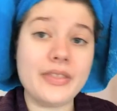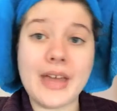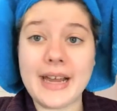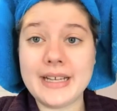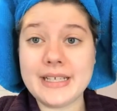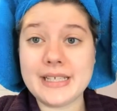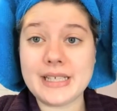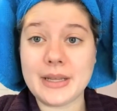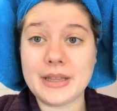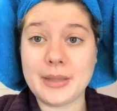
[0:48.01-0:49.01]
that
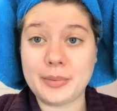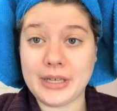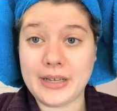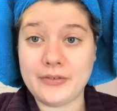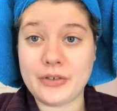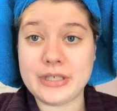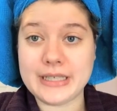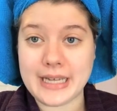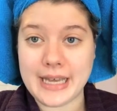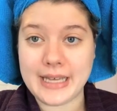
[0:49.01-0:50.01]
is the plan for
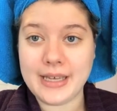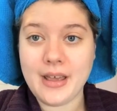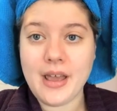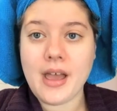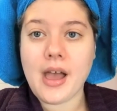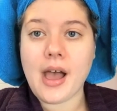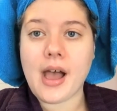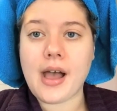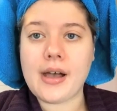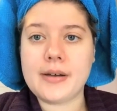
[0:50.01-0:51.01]
today.
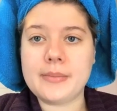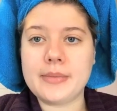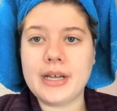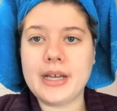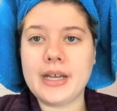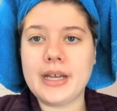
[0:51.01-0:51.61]
And